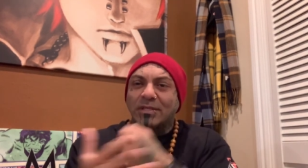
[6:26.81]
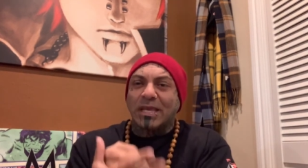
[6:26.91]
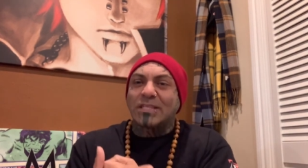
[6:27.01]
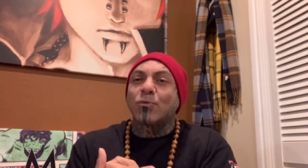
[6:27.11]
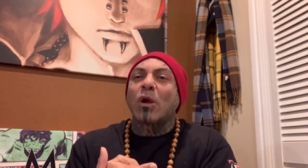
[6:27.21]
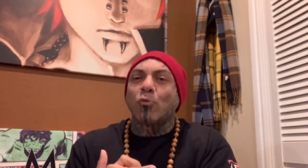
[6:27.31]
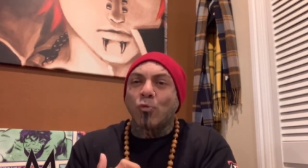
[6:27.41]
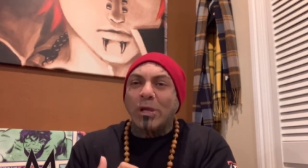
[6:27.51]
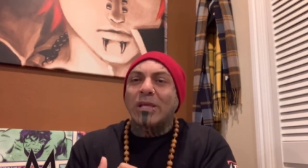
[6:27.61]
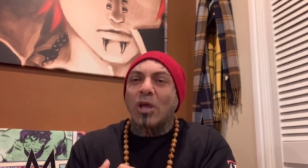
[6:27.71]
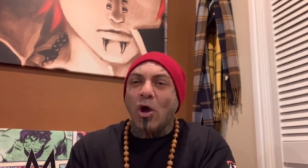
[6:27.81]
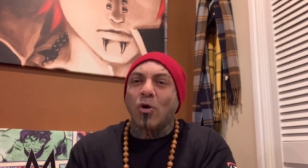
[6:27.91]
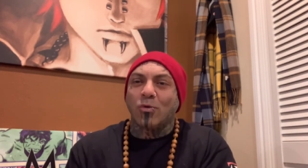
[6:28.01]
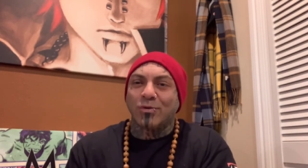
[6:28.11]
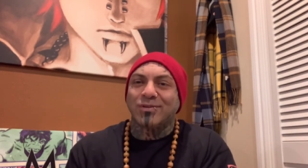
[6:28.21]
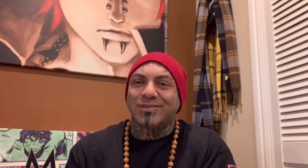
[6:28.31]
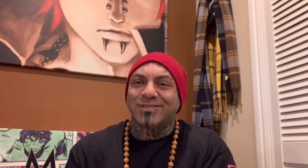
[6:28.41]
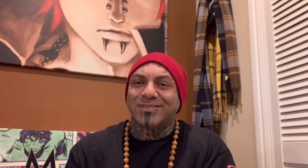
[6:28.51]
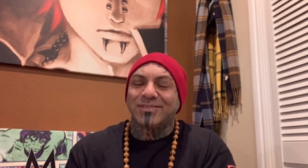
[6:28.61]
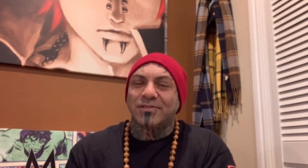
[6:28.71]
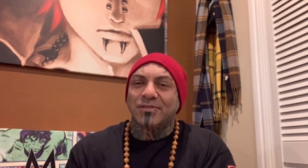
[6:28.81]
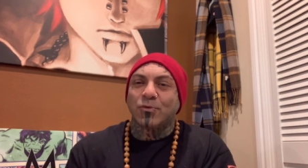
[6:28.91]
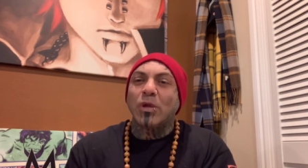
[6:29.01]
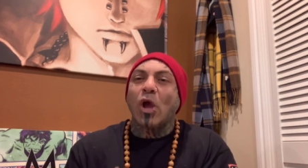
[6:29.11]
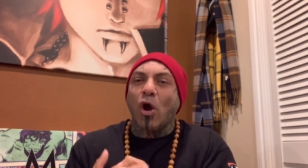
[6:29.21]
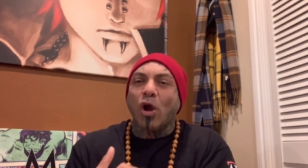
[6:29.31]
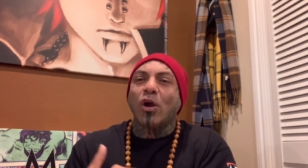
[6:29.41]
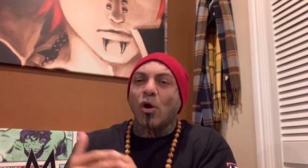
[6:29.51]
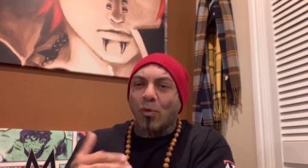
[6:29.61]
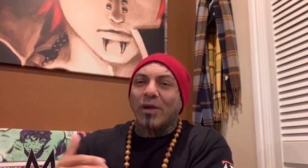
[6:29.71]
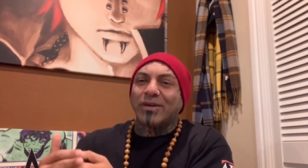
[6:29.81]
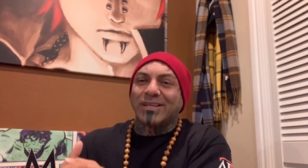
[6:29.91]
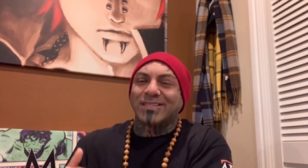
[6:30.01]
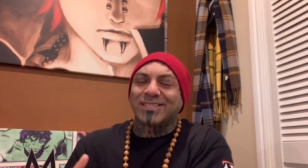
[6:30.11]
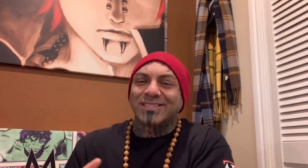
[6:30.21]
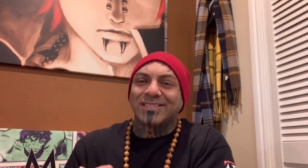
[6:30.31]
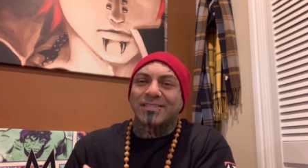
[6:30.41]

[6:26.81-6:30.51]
is where we go. We are awareness.